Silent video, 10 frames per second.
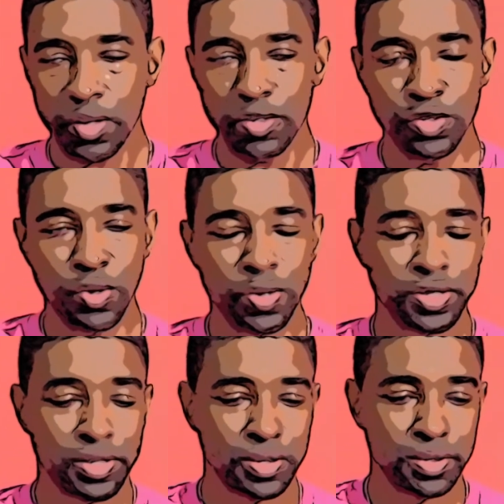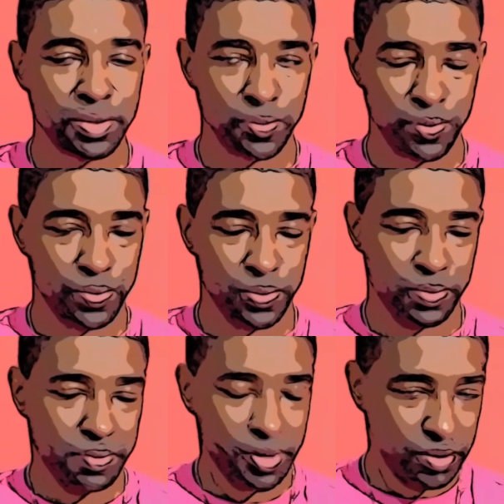Georgia
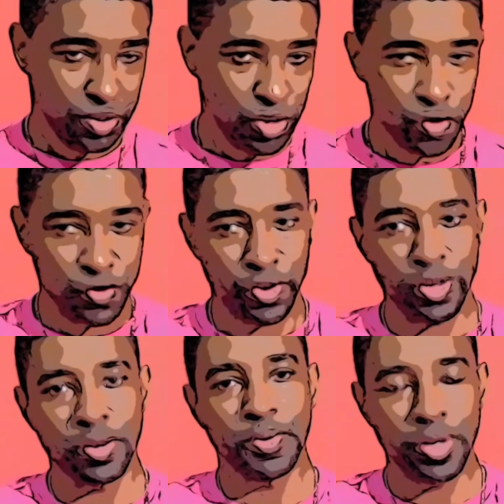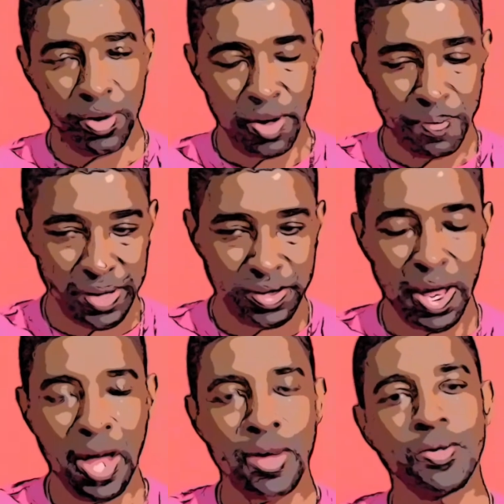Miguel's girlfriend Miguel comes back to the
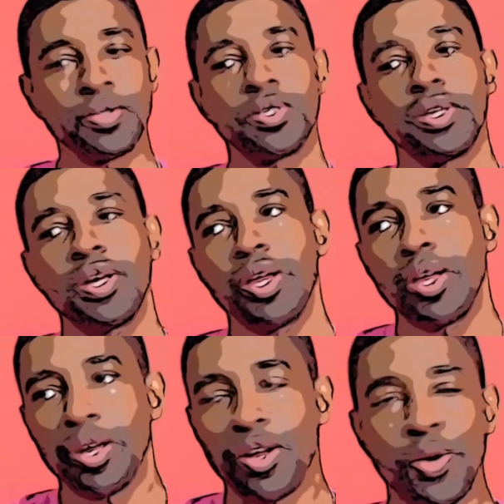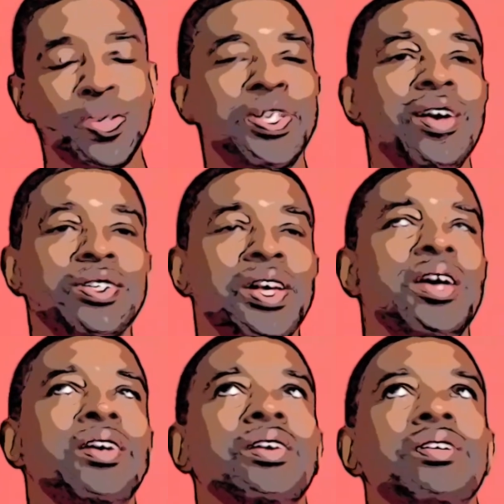house, you know it sounds
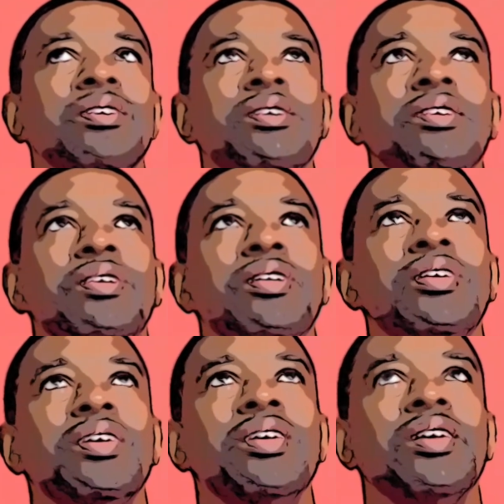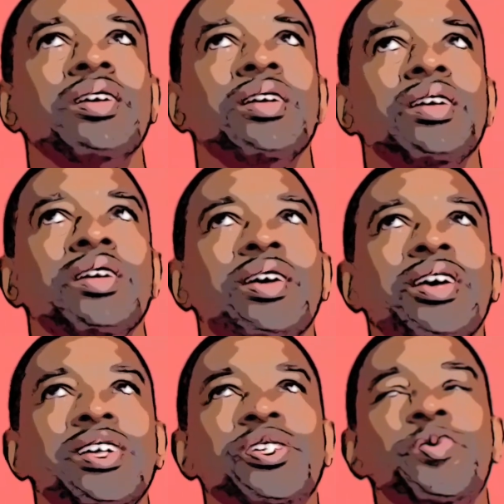like it's
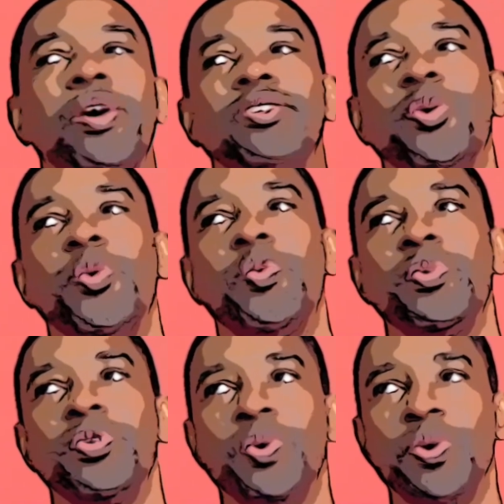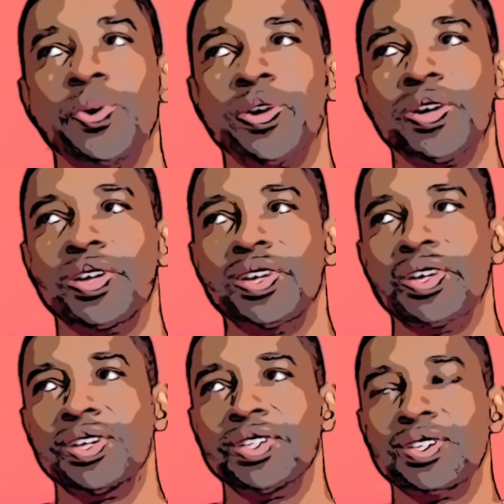he's about to open the door
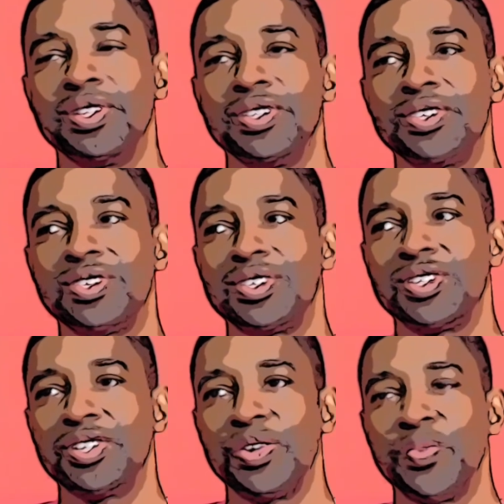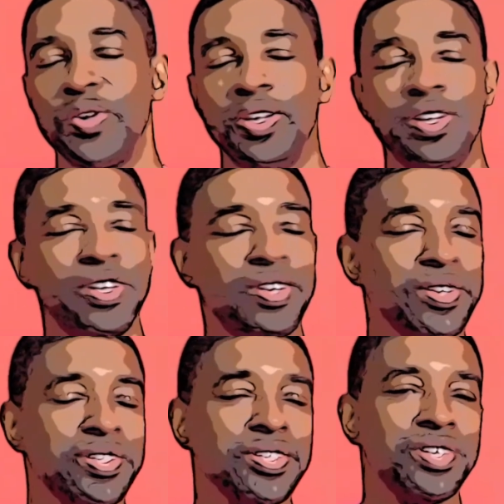to this
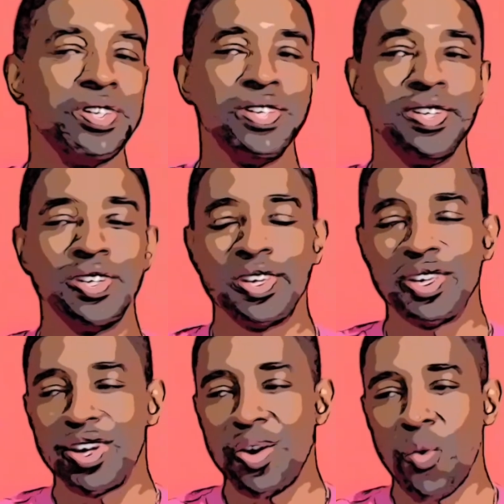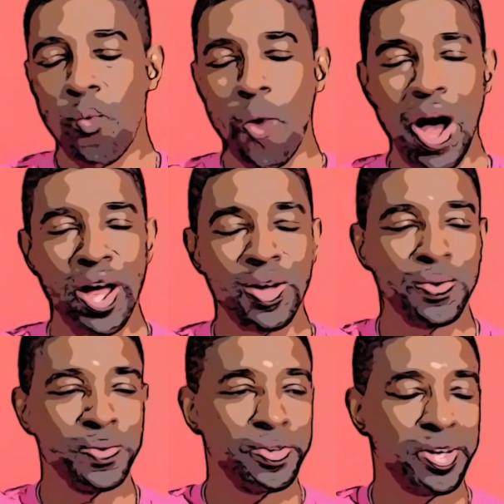ridiculously
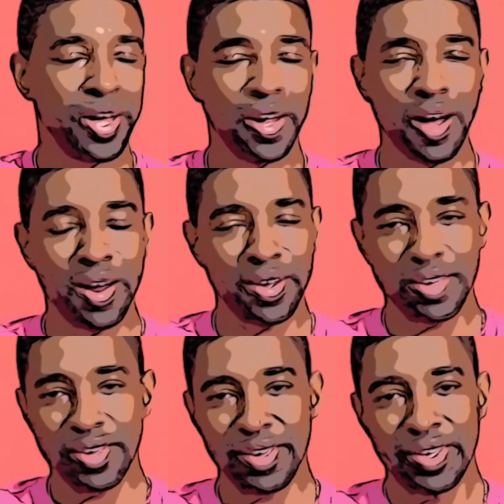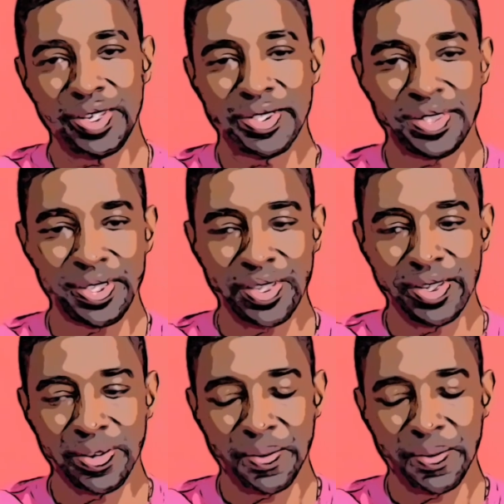wild, chaotic scene,